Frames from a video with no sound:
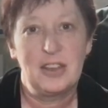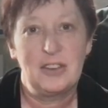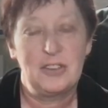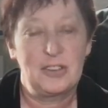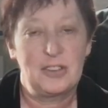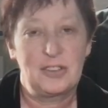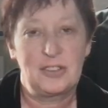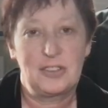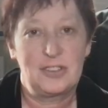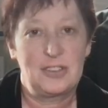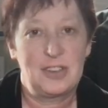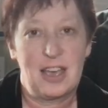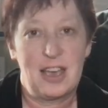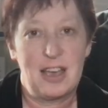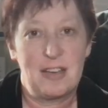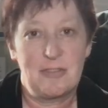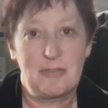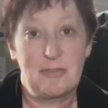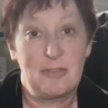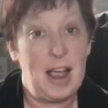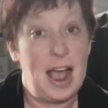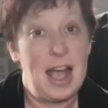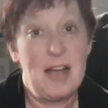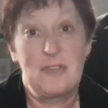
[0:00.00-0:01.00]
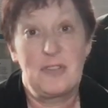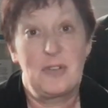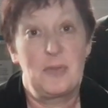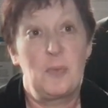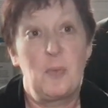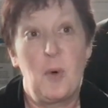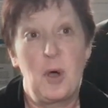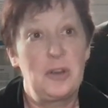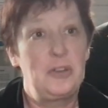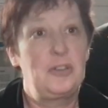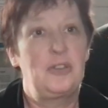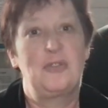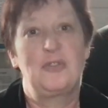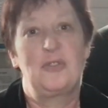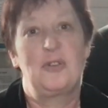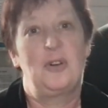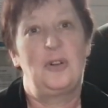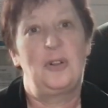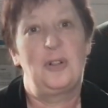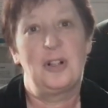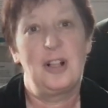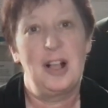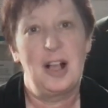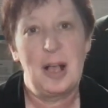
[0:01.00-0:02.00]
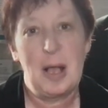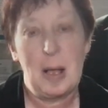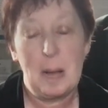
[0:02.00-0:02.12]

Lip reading: just have a wonderful